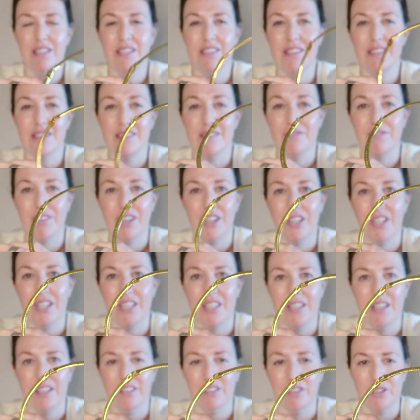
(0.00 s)
This is very
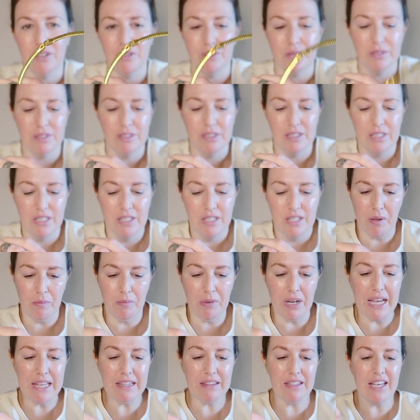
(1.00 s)
yellow,
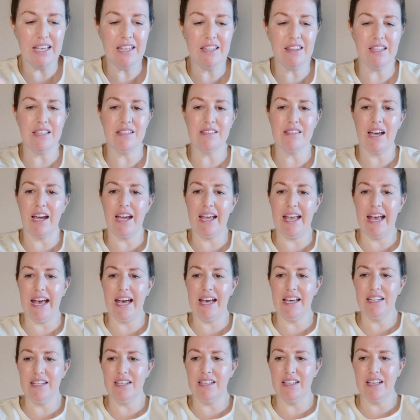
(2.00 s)
but I like these. I
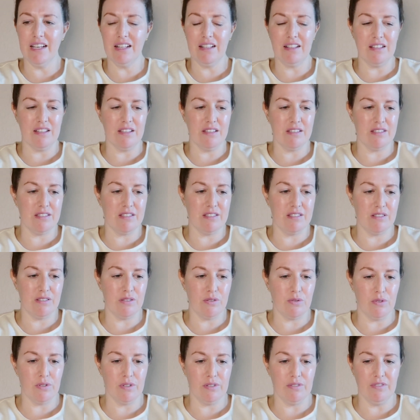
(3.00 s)
had a necklace
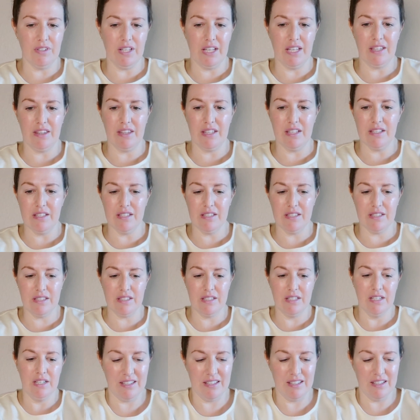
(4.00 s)
sort of like this
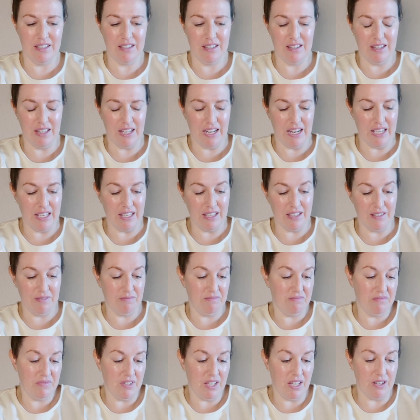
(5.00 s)
that I,
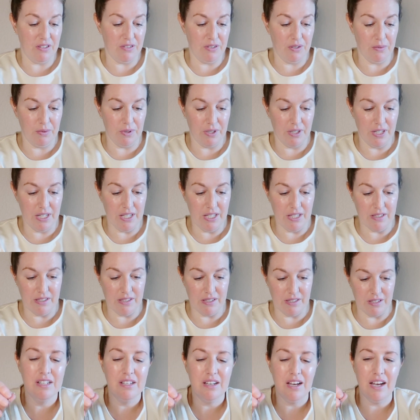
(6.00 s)
I don't know where it
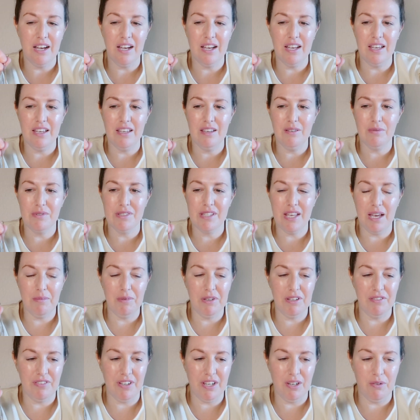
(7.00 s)
is. I was happy
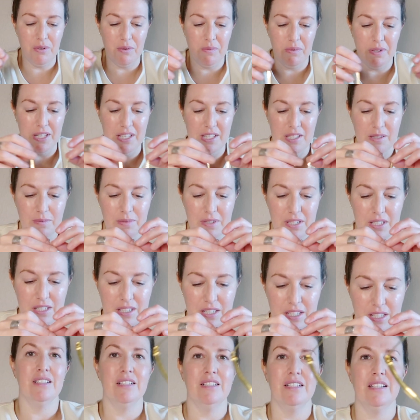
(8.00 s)
to find a
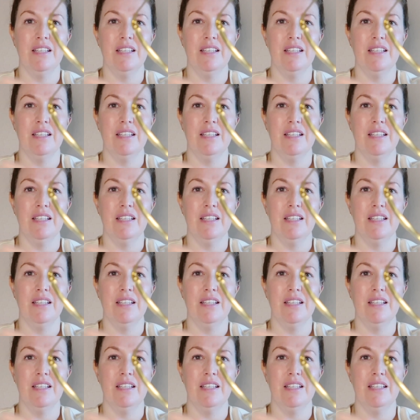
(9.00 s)
replacement.